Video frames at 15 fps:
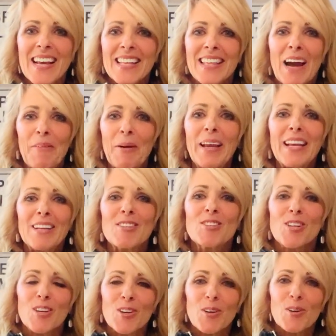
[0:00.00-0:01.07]
that we can
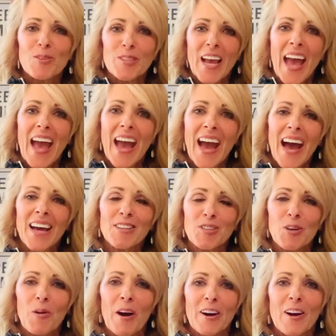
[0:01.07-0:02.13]
do to add
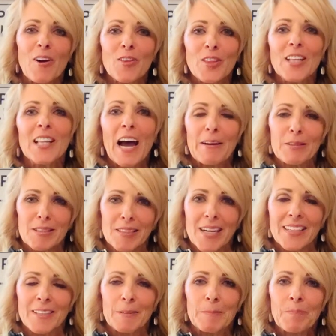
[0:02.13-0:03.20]
to our healthy
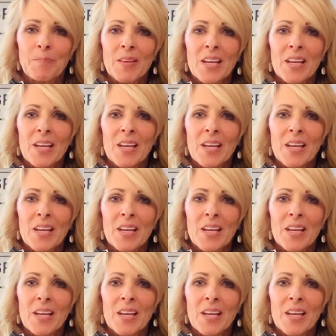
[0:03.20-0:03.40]
lifestyle.